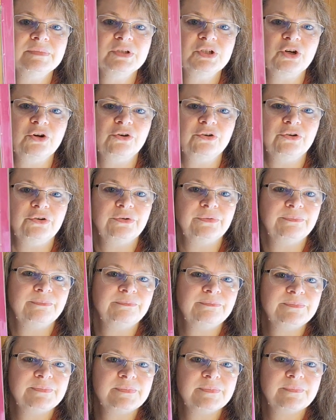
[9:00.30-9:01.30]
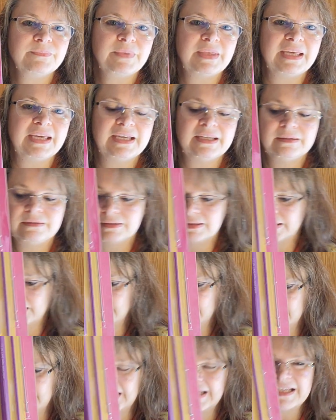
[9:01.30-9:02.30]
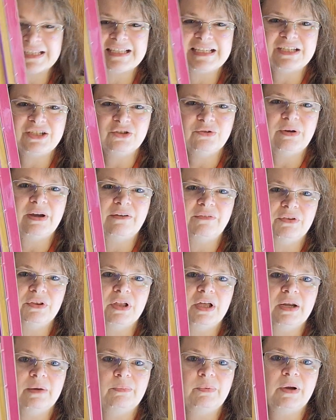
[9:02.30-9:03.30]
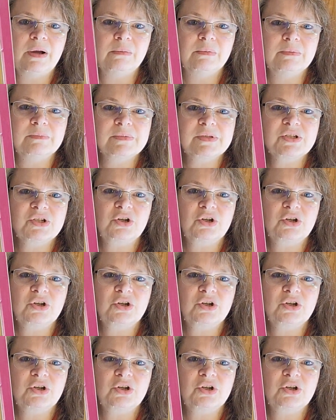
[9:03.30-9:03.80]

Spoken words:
turner kit because I do have a lot of problems